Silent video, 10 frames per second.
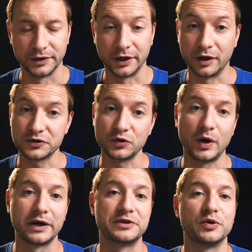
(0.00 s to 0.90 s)
They also
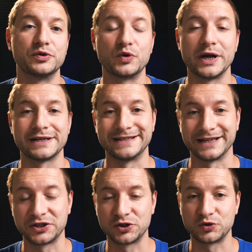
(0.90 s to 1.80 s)
wanted to address
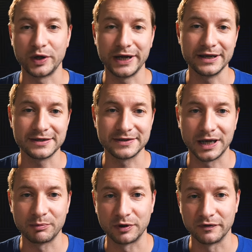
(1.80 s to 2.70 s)
the extraneous
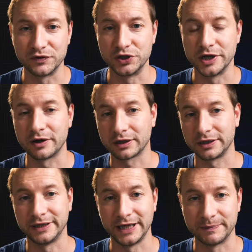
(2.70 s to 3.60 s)
number of
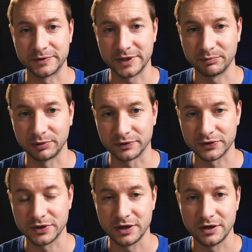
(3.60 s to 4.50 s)
generically named
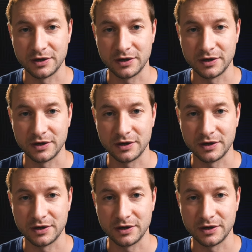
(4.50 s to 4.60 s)
symbols